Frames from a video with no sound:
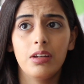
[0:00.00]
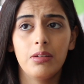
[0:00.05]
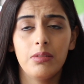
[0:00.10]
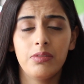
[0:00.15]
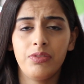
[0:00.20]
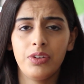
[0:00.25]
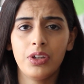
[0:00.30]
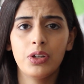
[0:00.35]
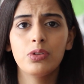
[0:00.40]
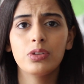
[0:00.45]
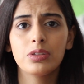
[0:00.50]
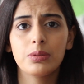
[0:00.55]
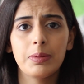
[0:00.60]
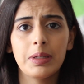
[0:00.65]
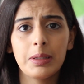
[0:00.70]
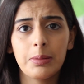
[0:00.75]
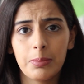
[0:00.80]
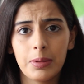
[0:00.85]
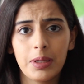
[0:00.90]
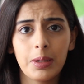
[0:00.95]
views
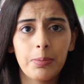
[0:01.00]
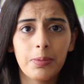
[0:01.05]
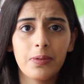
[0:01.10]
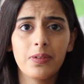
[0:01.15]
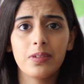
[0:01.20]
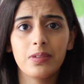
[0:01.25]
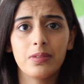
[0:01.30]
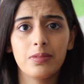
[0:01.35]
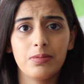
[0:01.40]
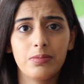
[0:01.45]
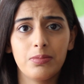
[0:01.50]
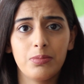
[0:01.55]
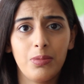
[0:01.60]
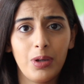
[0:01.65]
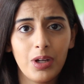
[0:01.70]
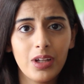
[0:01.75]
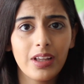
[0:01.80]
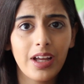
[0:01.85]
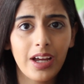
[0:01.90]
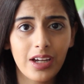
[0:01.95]
mean people
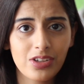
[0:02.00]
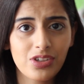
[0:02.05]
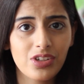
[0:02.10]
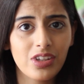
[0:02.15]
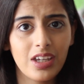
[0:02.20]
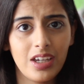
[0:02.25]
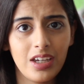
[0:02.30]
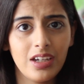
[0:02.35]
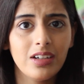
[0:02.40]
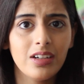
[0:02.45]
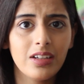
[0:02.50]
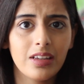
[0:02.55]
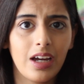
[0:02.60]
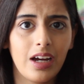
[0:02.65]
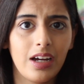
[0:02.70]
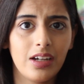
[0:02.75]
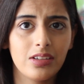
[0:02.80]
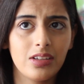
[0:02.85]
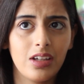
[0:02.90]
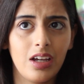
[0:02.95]
will actually hear
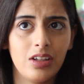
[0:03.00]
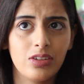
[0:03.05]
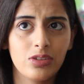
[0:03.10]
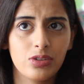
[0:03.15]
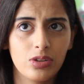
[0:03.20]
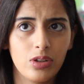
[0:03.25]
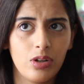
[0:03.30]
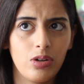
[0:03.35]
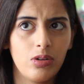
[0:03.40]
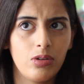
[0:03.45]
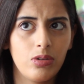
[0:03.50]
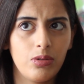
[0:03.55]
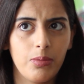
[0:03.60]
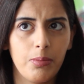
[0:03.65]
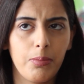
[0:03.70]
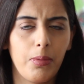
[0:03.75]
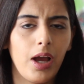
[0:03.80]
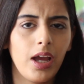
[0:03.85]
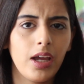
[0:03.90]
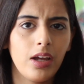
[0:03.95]
that. And so
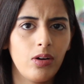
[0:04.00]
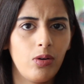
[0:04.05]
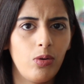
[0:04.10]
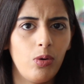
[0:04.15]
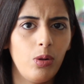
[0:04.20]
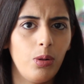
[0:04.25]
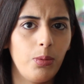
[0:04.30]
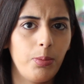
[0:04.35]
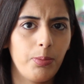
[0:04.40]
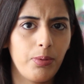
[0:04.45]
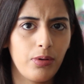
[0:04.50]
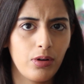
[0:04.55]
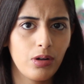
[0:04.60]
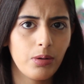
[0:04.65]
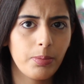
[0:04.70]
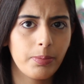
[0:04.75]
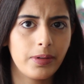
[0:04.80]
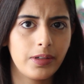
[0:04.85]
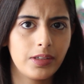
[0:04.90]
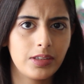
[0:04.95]
my whole
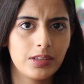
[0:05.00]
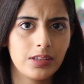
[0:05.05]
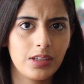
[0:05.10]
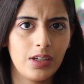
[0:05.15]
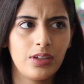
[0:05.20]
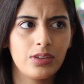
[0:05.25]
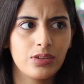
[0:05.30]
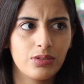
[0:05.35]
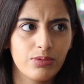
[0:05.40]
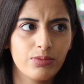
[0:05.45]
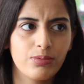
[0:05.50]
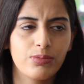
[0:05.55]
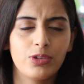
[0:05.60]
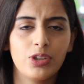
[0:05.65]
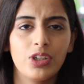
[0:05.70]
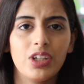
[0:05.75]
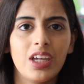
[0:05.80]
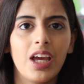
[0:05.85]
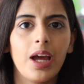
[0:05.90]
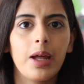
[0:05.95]
purpose is
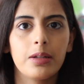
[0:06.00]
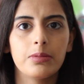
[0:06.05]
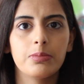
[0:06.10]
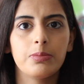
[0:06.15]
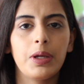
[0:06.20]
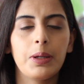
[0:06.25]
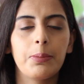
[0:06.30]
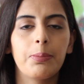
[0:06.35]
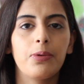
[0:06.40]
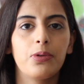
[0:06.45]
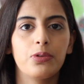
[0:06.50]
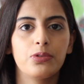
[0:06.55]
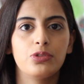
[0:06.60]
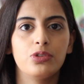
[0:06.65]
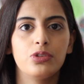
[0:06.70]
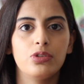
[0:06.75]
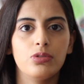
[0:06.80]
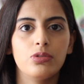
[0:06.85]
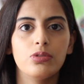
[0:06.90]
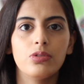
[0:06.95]
to get people
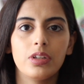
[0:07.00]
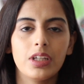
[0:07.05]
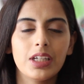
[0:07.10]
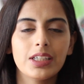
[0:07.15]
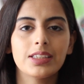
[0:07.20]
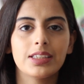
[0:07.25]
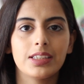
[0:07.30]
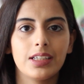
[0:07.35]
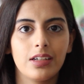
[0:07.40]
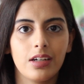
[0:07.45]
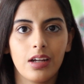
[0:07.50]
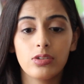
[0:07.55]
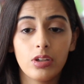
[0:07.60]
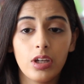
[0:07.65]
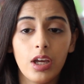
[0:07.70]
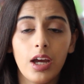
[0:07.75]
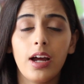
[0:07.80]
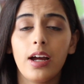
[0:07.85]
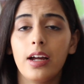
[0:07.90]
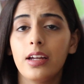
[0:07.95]
to listen. So
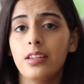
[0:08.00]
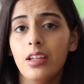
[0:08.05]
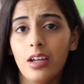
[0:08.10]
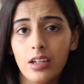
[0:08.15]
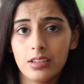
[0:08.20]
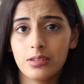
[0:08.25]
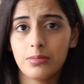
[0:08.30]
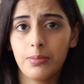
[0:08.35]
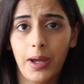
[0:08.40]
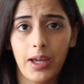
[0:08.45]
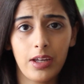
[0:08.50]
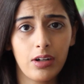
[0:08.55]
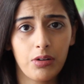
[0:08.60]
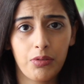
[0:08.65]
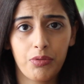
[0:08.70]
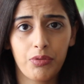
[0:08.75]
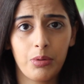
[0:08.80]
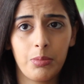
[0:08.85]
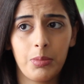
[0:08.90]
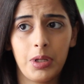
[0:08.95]
yeah, it does
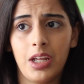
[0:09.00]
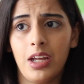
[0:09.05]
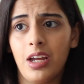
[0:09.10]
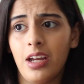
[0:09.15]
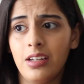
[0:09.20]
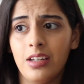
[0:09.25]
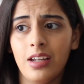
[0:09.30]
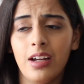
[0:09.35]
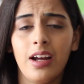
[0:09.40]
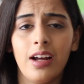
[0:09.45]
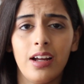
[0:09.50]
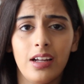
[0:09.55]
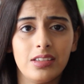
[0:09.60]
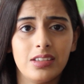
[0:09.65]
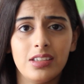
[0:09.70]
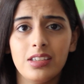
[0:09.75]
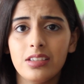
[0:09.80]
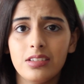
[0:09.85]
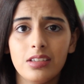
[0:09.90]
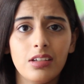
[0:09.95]
matter for me, and yeah,
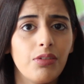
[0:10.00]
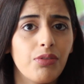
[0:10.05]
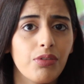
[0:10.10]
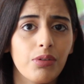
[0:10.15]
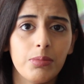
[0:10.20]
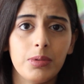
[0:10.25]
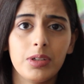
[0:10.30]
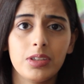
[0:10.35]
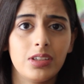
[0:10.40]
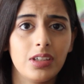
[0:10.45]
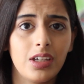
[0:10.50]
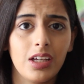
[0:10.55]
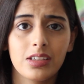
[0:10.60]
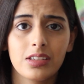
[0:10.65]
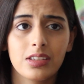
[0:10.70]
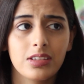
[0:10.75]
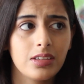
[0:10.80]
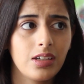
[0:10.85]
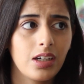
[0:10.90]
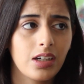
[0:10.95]
it's easy for me to
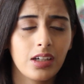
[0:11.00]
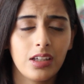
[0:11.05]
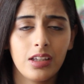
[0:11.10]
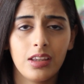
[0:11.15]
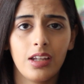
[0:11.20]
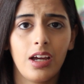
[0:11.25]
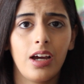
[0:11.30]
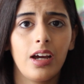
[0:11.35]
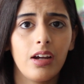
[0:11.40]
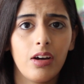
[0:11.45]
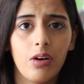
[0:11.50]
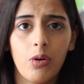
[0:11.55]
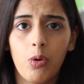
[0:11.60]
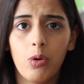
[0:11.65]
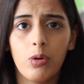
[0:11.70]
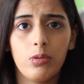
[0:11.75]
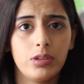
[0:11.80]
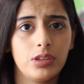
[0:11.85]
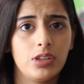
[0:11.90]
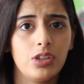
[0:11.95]
get stuck in that
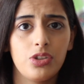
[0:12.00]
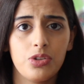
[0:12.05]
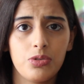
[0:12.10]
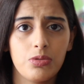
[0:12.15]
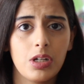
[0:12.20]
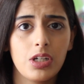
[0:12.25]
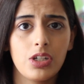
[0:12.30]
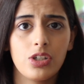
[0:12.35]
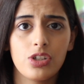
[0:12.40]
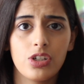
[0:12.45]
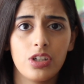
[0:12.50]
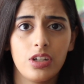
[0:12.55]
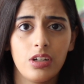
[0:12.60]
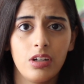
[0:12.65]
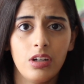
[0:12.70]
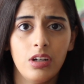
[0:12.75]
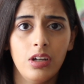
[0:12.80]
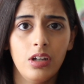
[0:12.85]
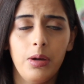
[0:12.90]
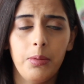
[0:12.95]
whole situation,
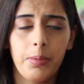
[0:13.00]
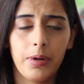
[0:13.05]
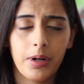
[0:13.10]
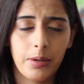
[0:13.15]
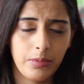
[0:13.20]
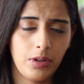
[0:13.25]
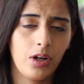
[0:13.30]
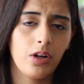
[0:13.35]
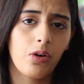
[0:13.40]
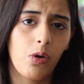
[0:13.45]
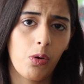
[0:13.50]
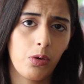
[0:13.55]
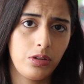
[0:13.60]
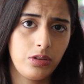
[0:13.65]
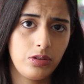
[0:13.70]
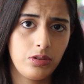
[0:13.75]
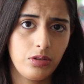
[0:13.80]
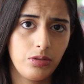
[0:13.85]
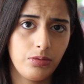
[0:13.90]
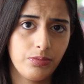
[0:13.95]
but I'm not going
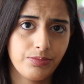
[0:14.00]
to.